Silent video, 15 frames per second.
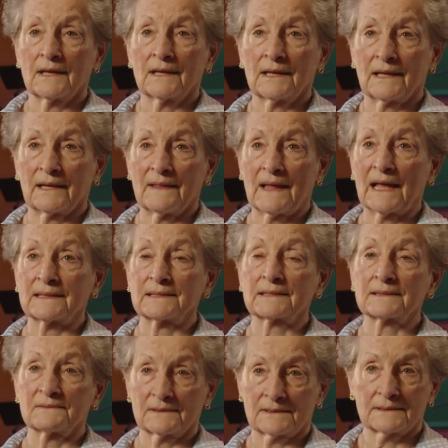And that's,
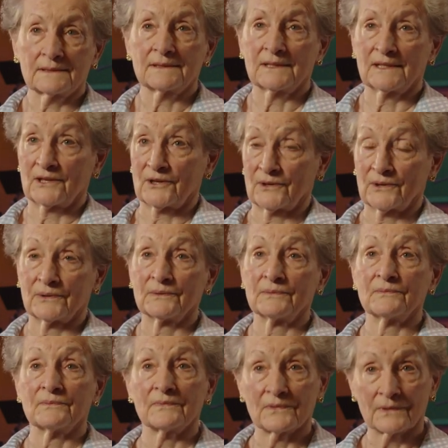you know,
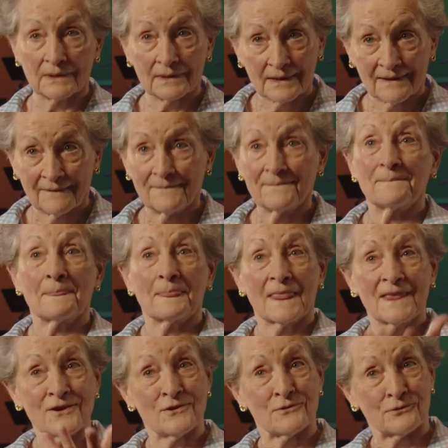
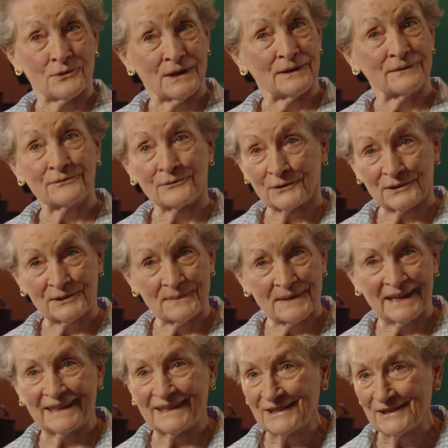you reinforce
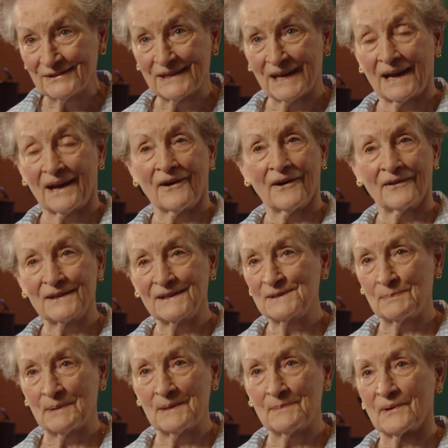it. You got all these
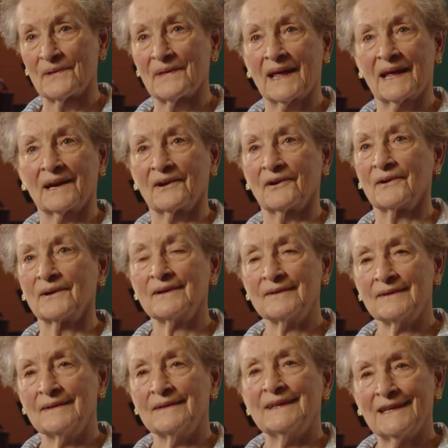people that are
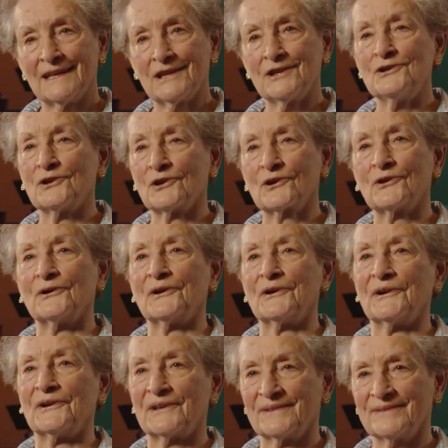in your
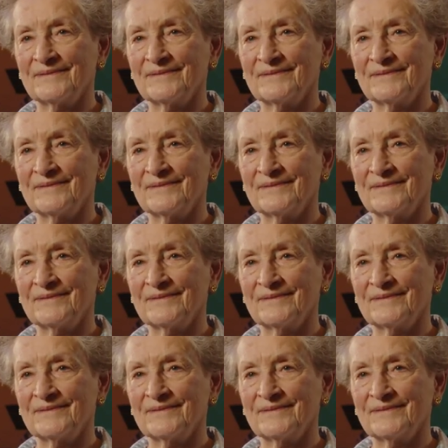corner.